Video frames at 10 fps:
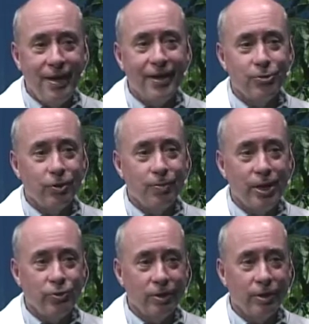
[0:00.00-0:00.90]
And so the
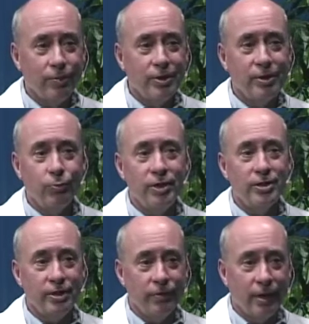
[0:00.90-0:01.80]
patient comes in and we
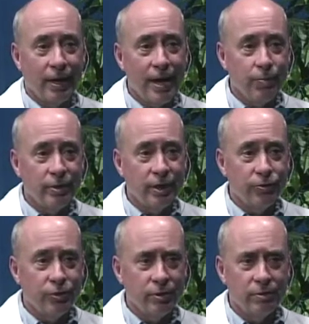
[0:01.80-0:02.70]
say, you've got
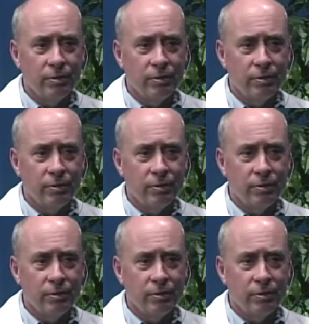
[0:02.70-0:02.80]
hypertension.